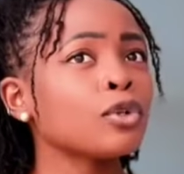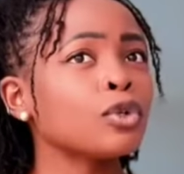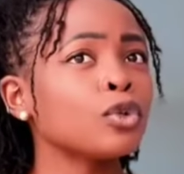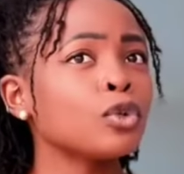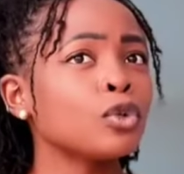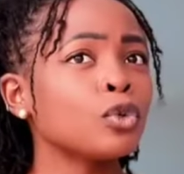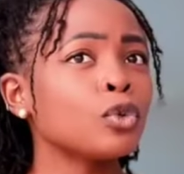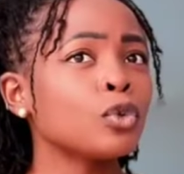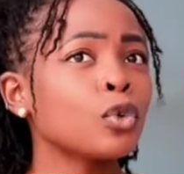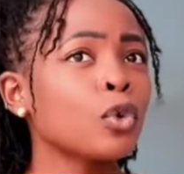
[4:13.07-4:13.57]
we
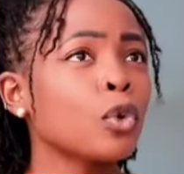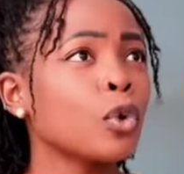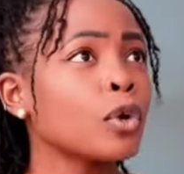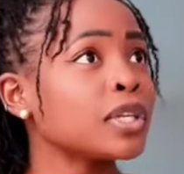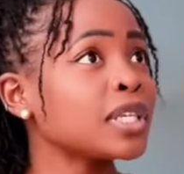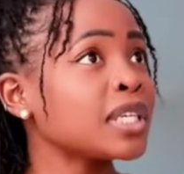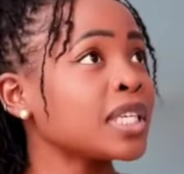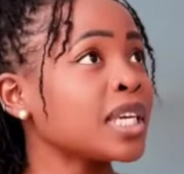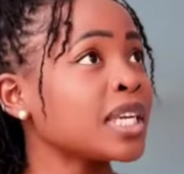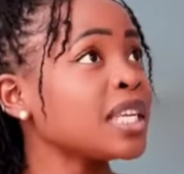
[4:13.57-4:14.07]
go to do
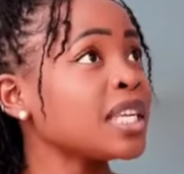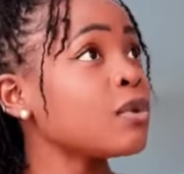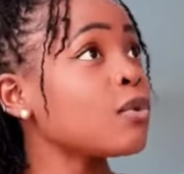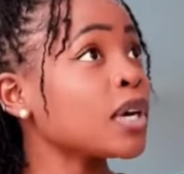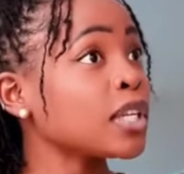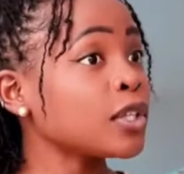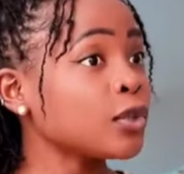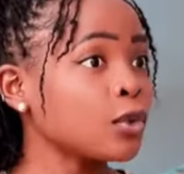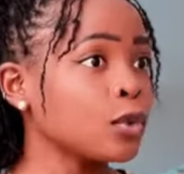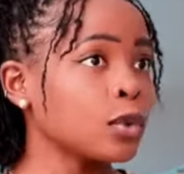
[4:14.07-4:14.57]
content.
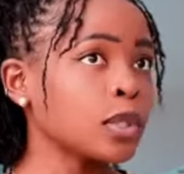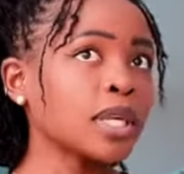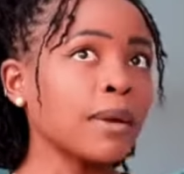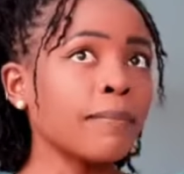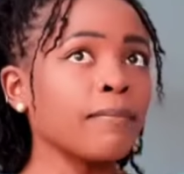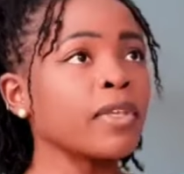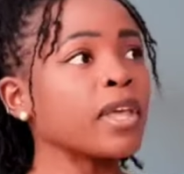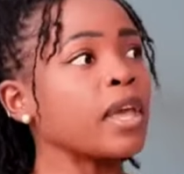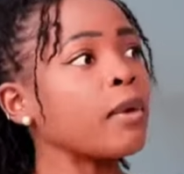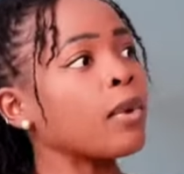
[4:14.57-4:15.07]
He wants to do
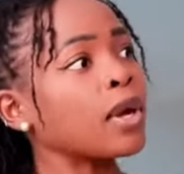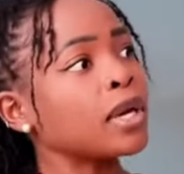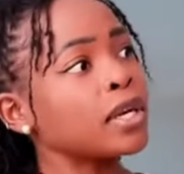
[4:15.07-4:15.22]
something.